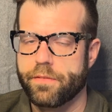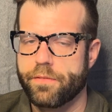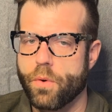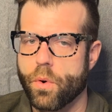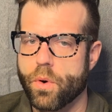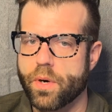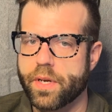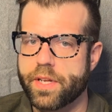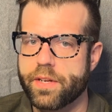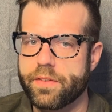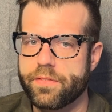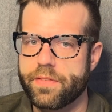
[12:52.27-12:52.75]

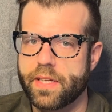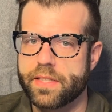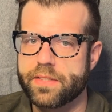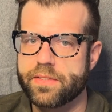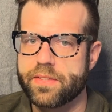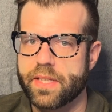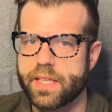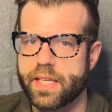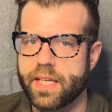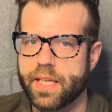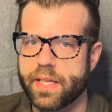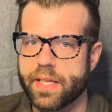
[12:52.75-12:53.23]
Ford
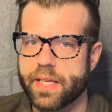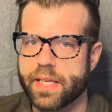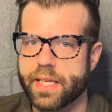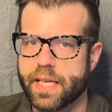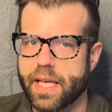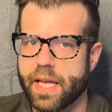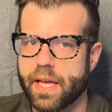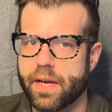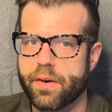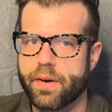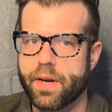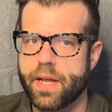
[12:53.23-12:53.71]
confessed to killing
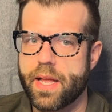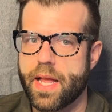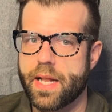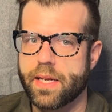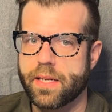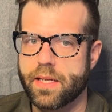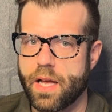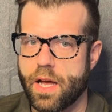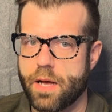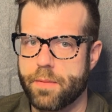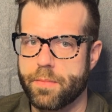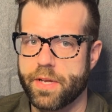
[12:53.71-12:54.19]
Carrie
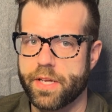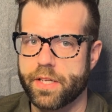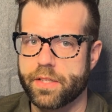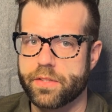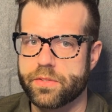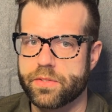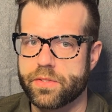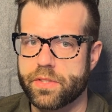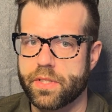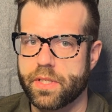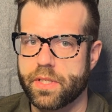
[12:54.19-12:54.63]
Ann Cummings,